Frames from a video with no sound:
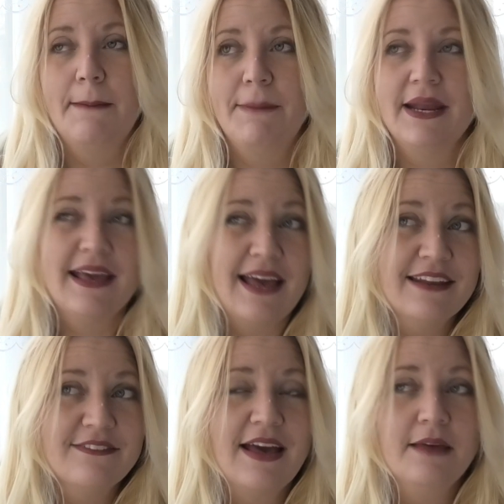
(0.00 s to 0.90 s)
But
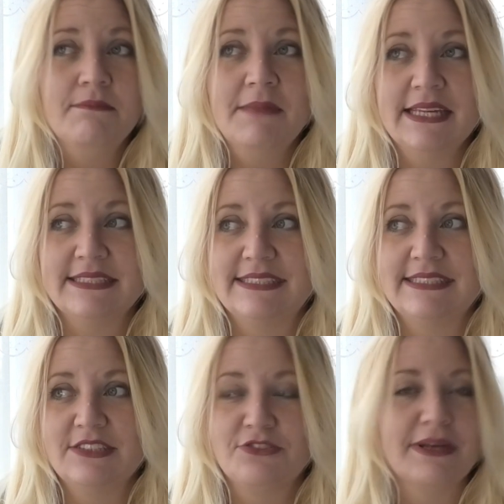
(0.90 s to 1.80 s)
I
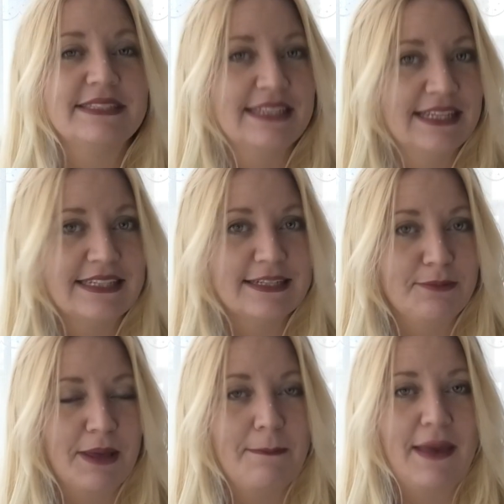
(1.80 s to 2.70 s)
miss dressing a little
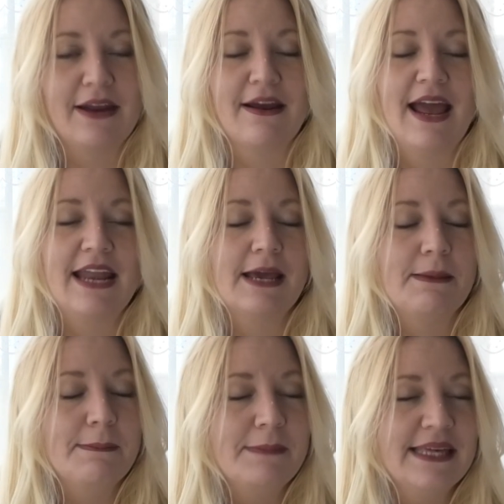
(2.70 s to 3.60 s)
bit better, and I
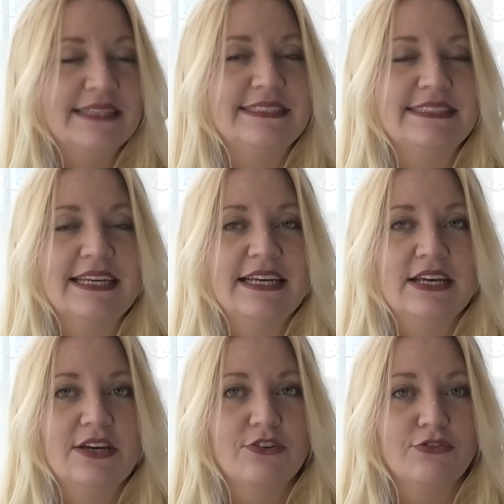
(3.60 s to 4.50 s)
miss
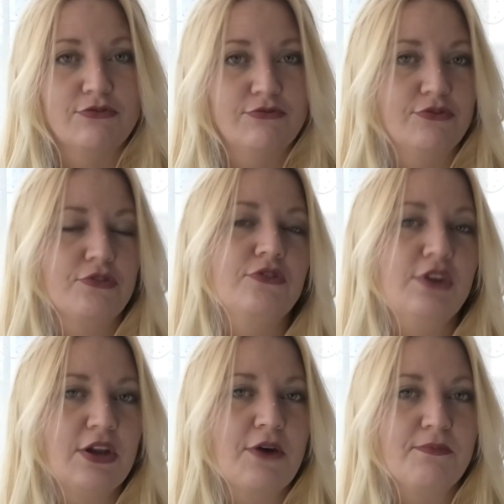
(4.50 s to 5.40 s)

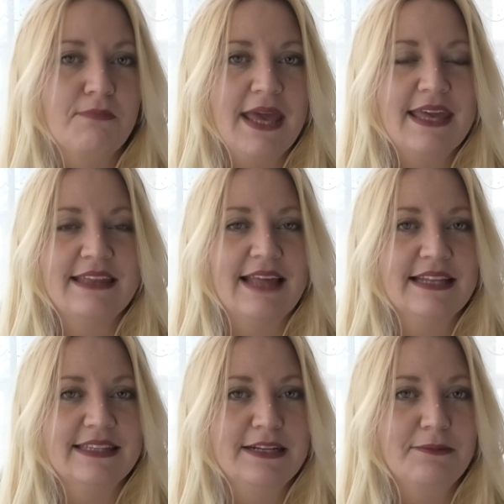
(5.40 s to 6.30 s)
making
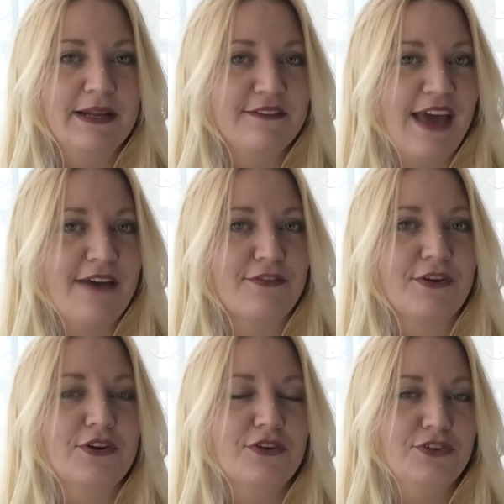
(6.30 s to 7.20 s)
that little bit of
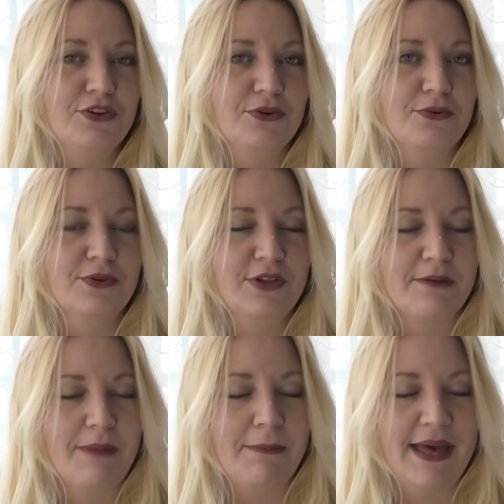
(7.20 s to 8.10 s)
effort to
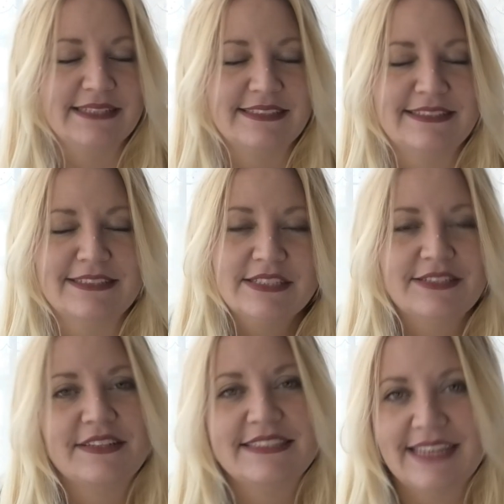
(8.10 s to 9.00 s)
look my best.
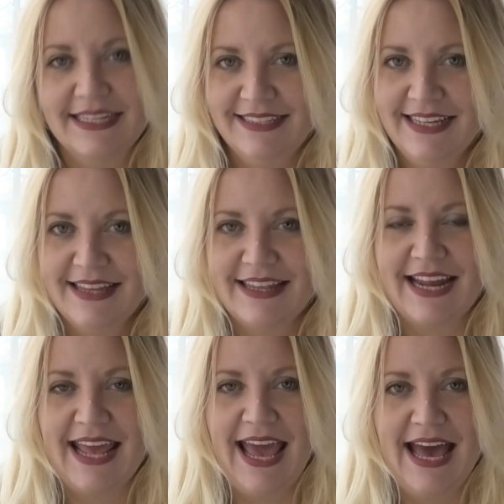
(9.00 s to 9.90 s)
So this idea that
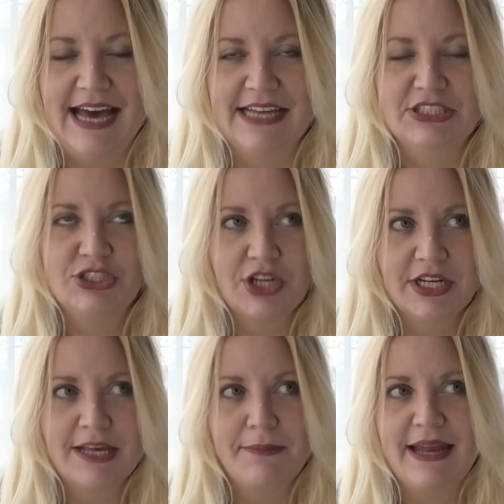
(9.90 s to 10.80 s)
I had
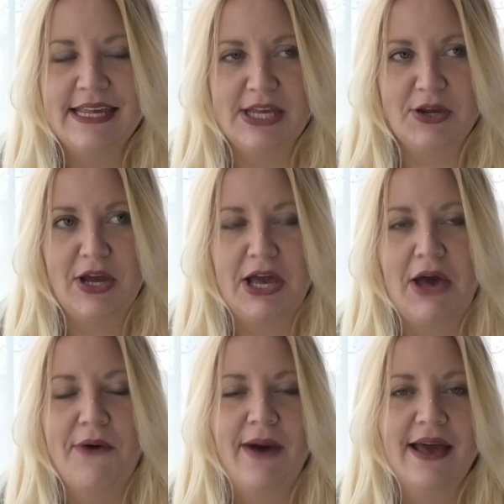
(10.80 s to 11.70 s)
starting about a year
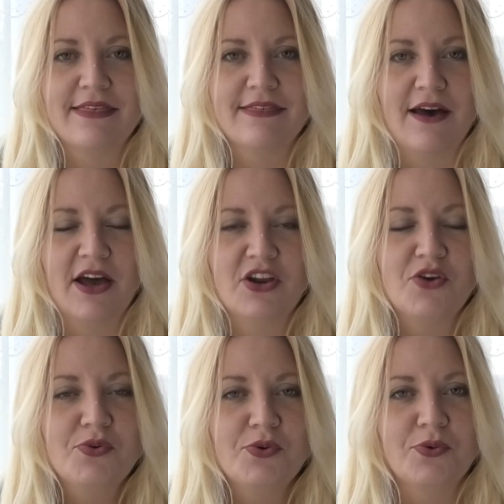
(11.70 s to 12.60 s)
ago, I thought,
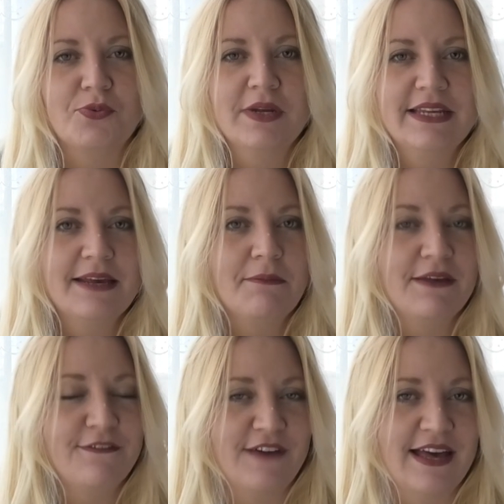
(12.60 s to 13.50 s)
ooh, wouldn't it be
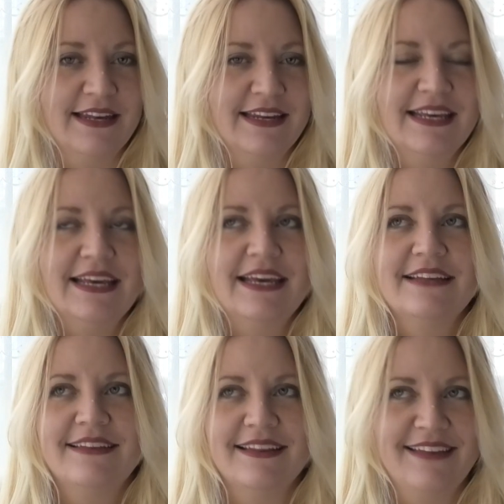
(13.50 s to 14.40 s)
fun
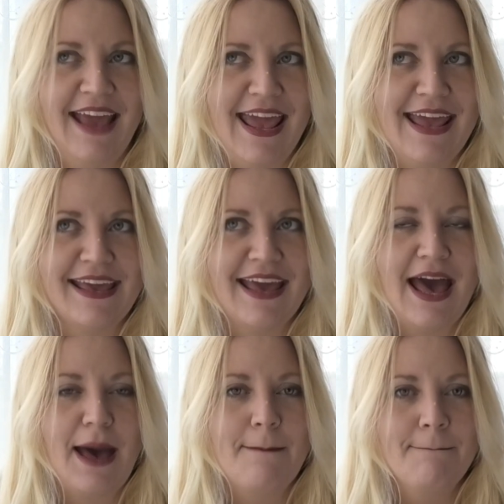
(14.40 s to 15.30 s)
to take
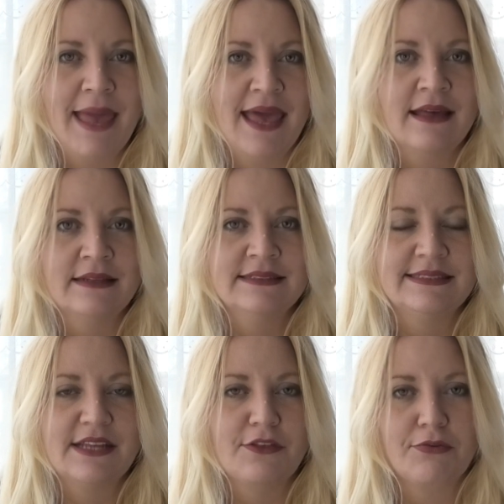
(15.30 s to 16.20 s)
a
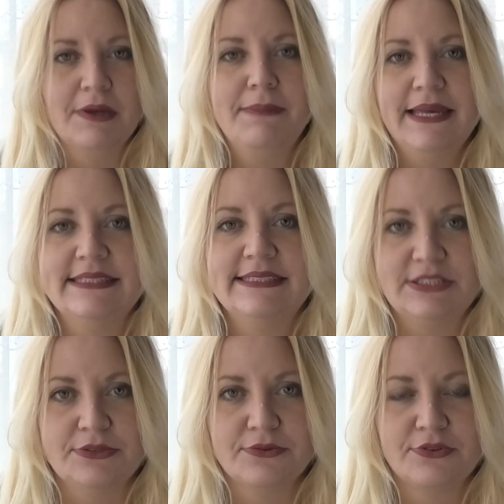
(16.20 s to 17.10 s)
man's three-piece
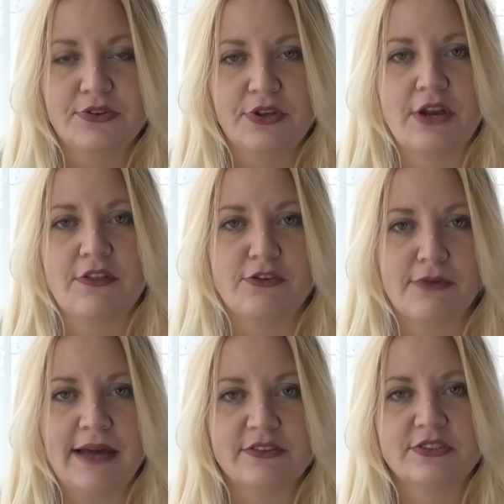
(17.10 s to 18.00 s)
suit, the
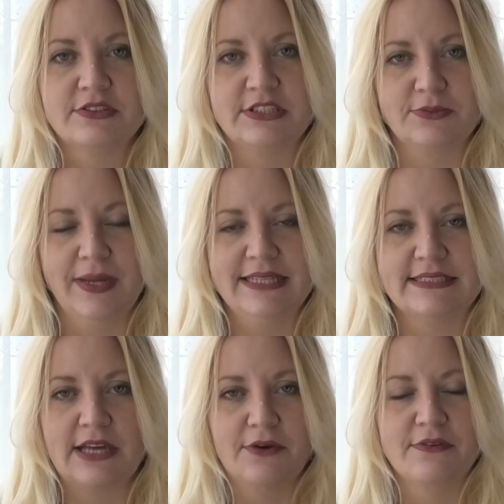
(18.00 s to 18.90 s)
trousers, the
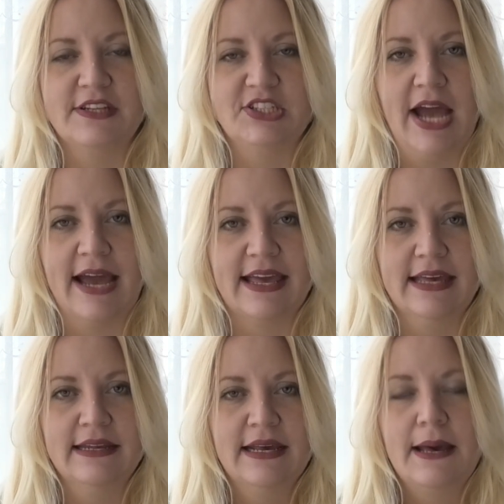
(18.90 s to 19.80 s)
waistcoat, the
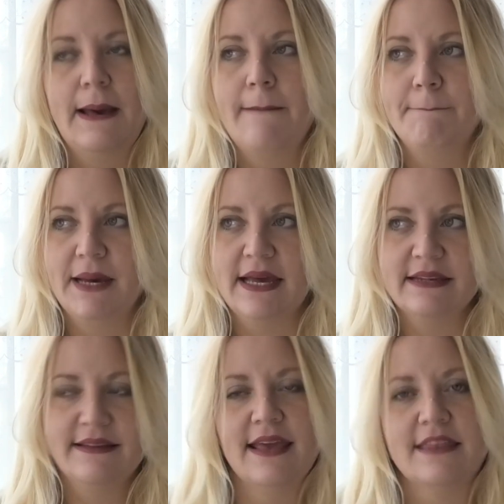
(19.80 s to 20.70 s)
jacket,
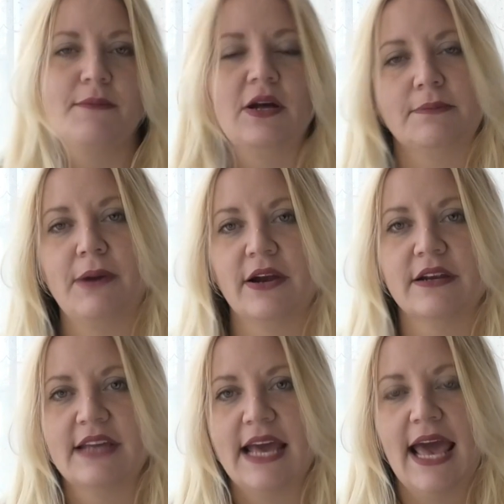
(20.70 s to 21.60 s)
but take them all
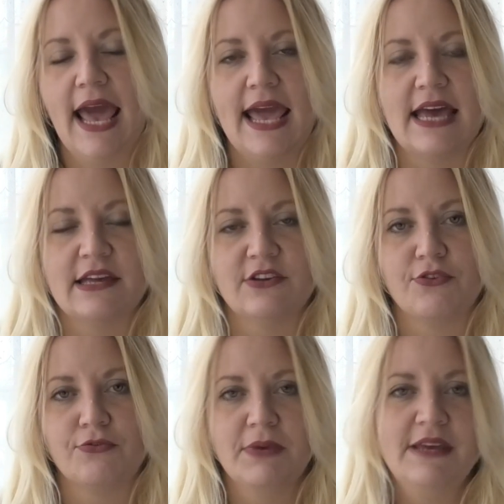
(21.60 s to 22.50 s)
apart and
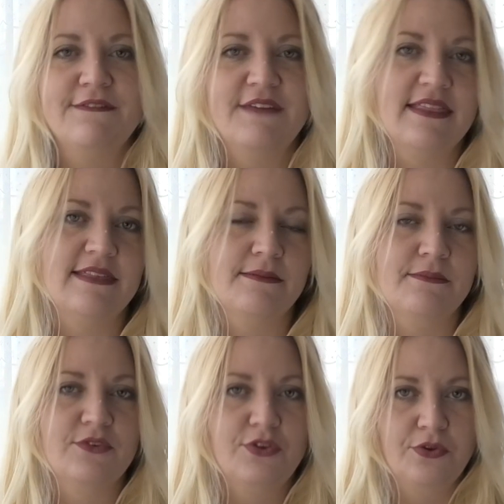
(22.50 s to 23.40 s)
refit
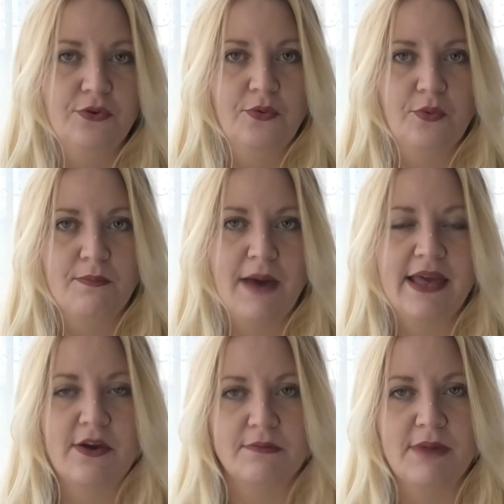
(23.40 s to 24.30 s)
them to
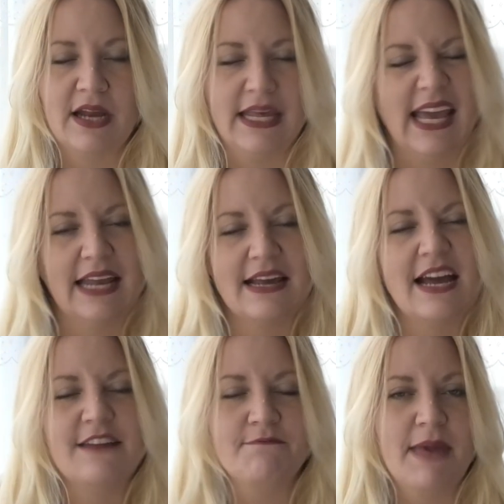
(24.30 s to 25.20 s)
my own body and
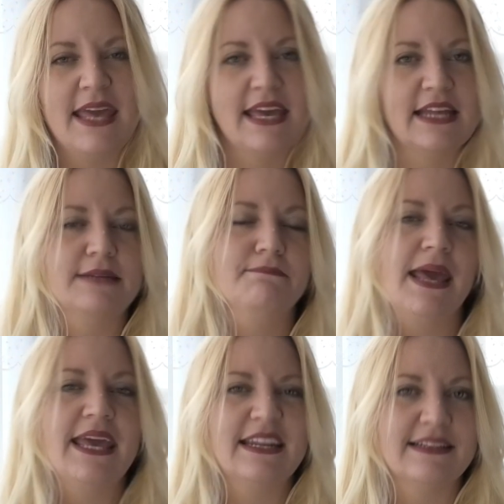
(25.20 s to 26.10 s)
kind of make
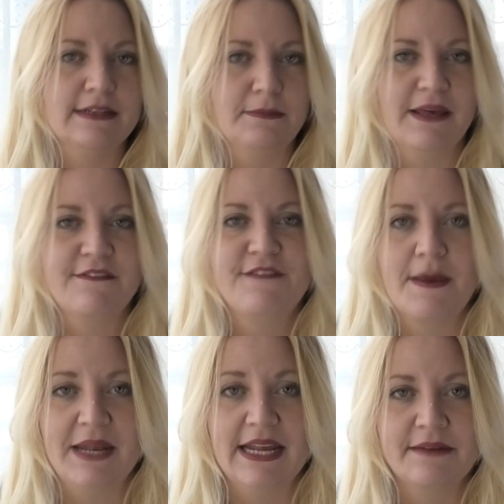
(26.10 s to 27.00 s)
it a little bit
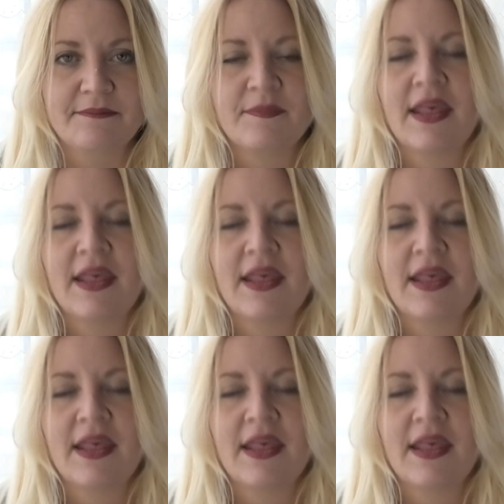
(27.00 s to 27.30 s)
feminine.